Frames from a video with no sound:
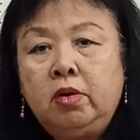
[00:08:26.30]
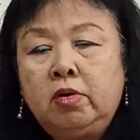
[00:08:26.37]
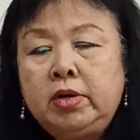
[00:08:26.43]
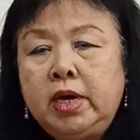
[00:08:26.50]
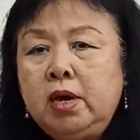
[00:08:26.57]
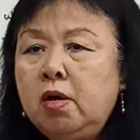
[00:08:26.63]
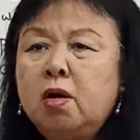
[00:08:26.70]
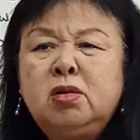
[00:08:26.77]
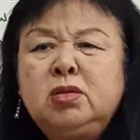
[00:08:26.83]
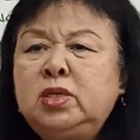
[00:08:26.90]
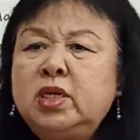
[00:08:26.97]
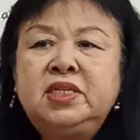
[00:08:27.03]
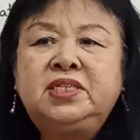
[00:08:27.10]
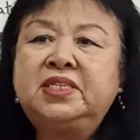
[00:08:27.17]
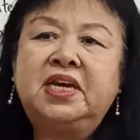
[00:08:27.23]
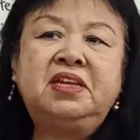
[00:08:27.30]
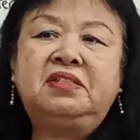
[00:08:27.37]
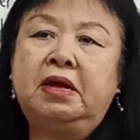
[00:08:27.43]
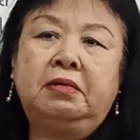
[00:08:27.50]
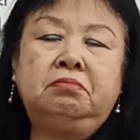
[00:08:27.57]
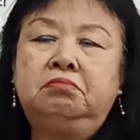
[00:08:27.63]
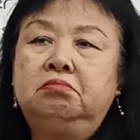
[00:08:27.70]
Okay? Or just say
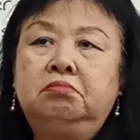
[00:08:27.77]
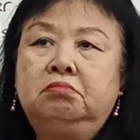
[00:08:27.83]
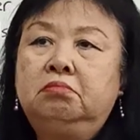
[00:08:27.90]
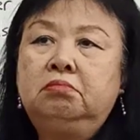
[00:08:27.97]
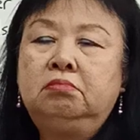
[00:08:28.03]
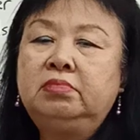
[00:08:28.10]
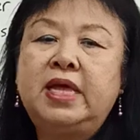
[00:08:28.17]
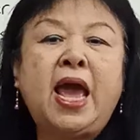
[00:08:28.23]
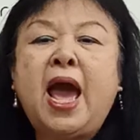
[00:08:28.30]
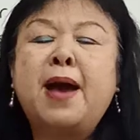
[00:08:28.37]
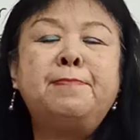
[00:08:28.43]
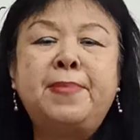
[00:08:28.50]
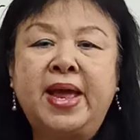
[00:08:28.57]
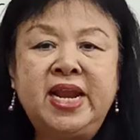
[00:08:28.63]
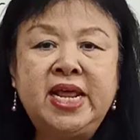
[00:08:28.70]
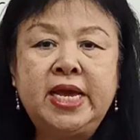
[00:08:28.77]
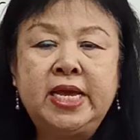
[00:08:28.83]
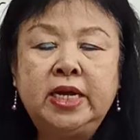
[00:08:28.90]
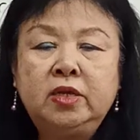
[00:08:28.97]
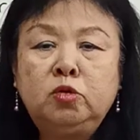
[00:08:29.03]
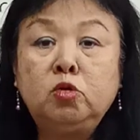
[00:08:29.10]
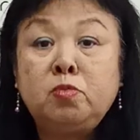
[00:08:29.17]
that there are many,
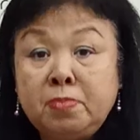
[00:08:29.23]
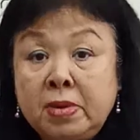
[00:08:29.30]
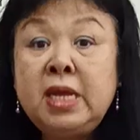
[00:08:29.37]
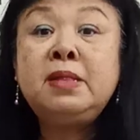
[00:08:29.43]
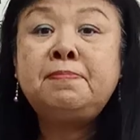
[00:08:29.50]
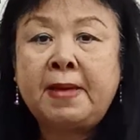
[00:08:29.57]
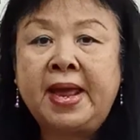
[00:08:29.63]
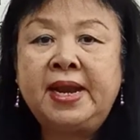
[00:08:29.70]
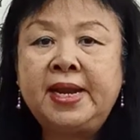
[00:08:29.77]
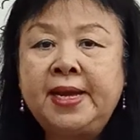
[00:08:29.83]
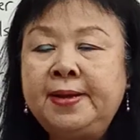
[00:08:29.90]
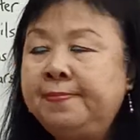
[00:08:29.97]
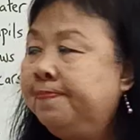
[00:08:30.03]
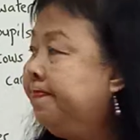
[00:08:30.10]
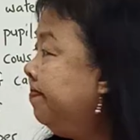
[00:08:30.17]
to mean many.